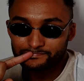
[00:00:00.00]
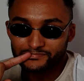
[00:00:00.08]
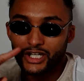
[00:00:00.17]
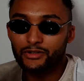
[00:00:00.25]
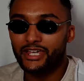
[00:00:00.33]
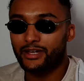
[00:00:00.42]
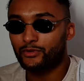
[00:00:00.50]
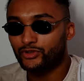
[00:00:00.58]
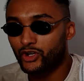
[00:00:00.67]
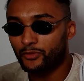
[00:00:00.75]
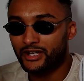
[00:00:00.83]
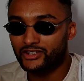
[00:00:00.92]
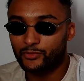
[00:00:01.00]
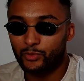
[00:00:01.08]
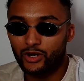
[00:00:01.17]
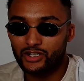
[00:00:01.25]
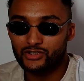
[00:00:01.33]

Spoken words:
Oh yeah, we're talking about Dubois'